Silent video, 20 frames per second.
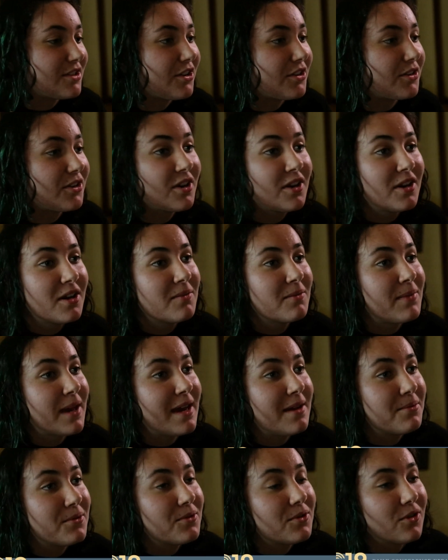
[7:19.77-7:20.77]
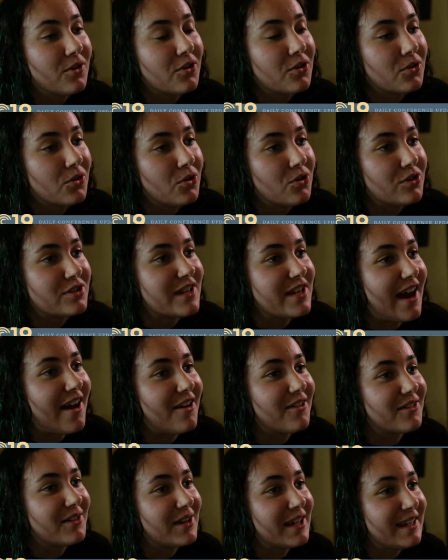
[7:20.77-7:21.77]
So people got caught
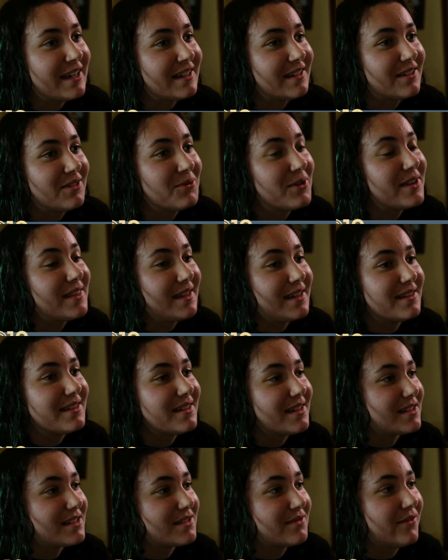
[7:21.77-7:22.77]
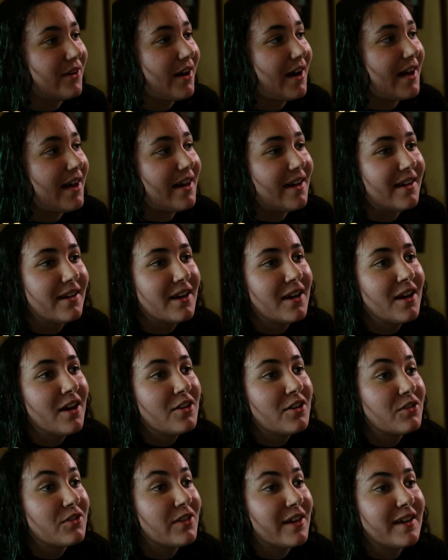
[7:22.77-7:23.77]
out within this fire,
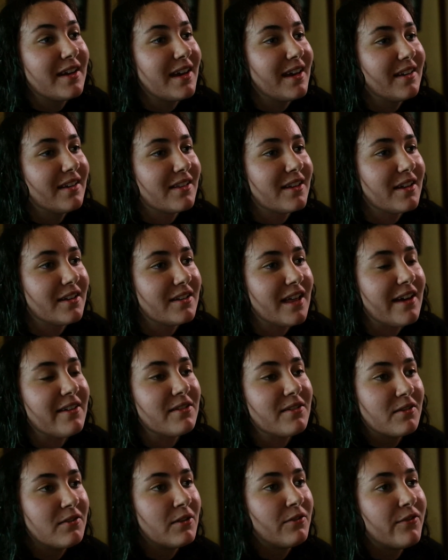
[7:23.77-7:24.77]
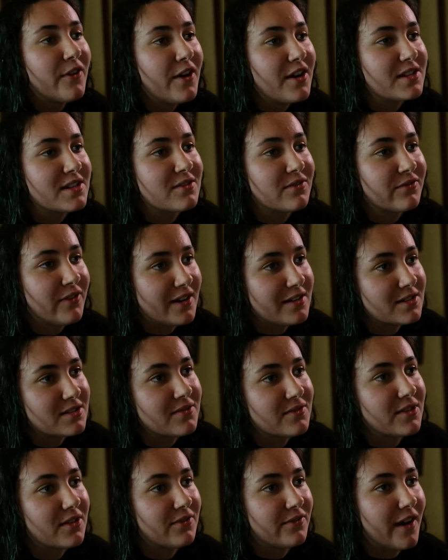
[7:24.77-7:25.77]
thinking that the first
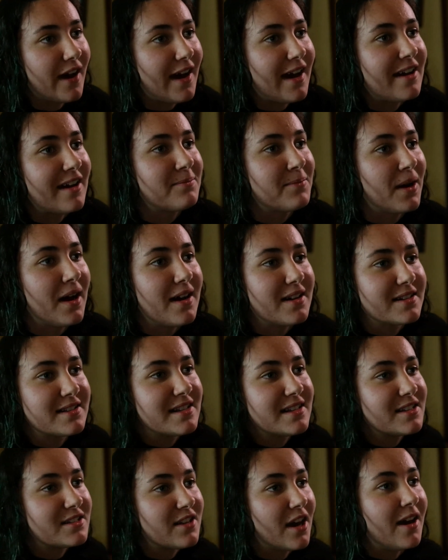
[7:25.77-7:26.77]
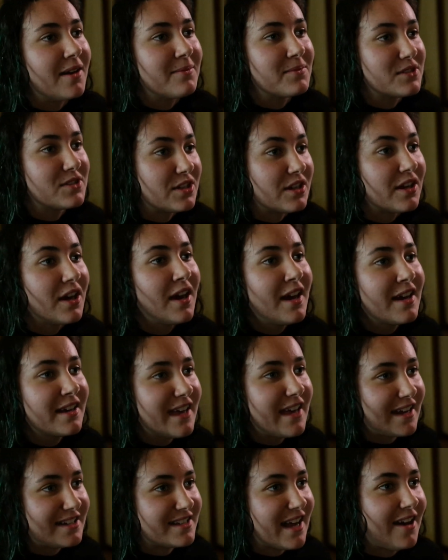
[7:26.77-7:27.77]
front of the fire had passed its time to
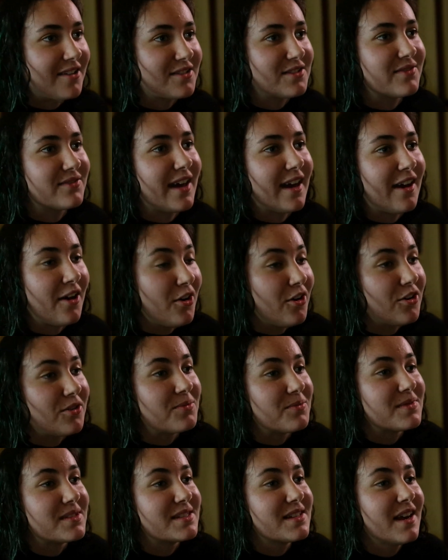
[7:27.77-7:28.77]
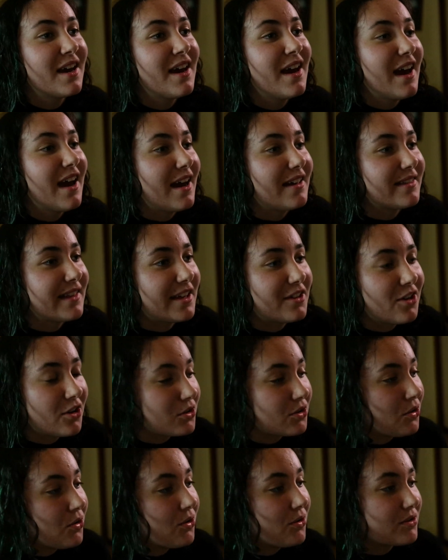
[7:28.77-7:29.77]
get out of their homes, and they
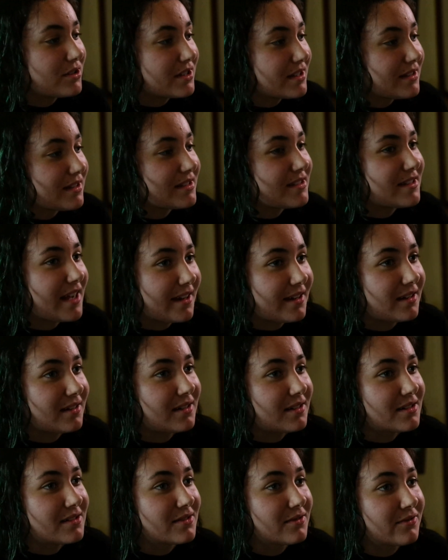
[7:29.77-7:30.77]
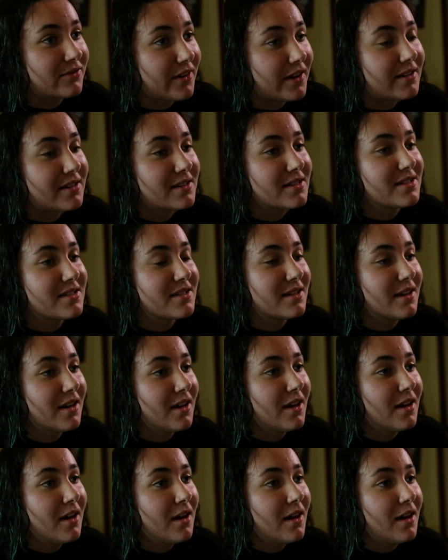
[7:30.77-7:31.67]
got caught in the second front.